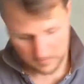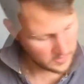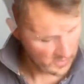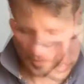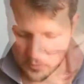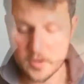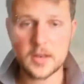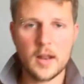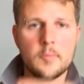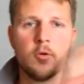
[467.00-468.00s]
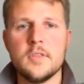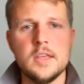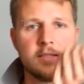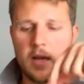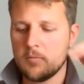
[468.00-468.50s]
video. I'll put it in. I'll put the
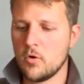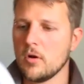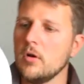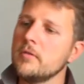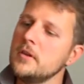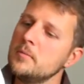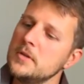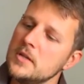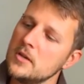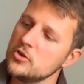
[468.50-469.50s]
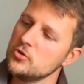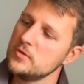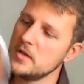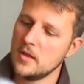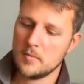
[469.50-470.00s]
exact model of these particular
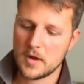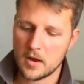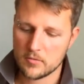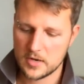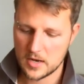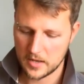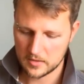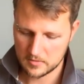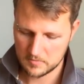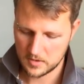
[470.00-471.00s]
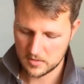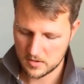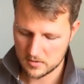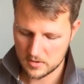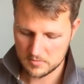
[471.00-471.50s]
shoes in there, but I really like them, and
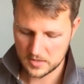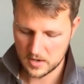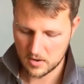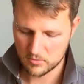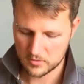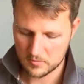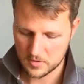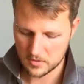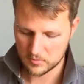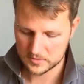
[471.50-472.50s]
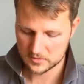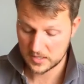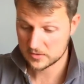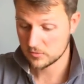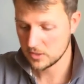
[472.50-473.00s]
they're a little bit narrower than my other ones, so
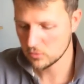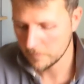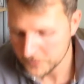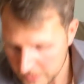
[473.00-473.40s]
that's really cool.